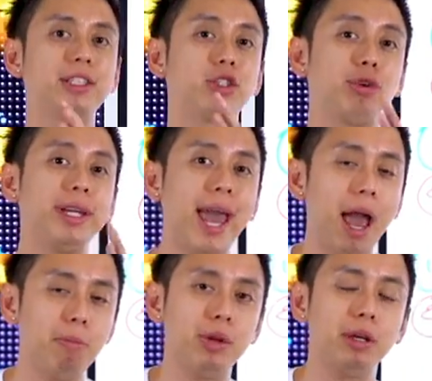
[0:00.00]
is already
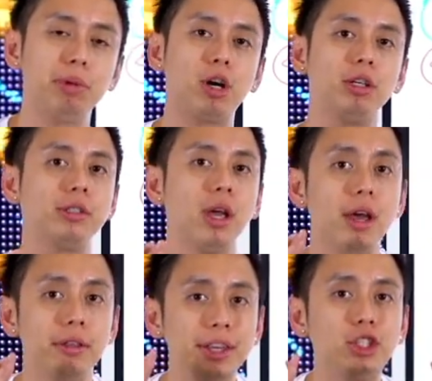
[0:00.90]
happening because
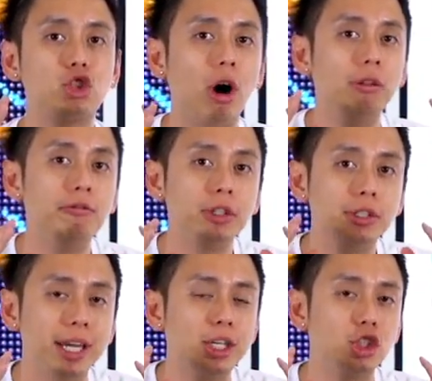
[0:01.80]
these
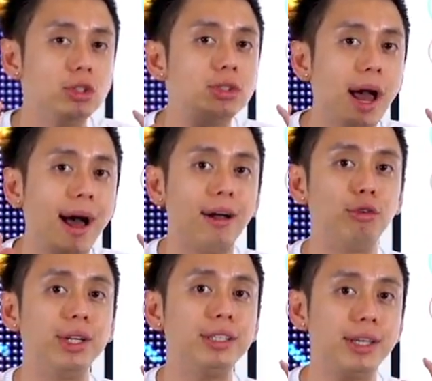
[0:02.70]
conversations are
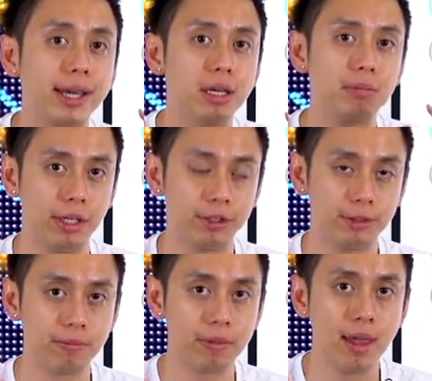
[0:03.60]
already taking
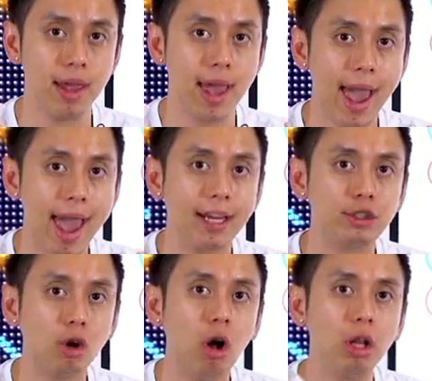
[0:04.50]
place. And
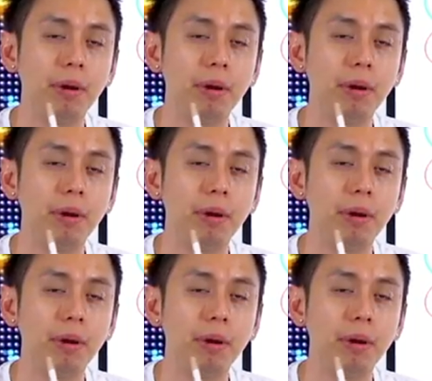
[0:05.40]
it's all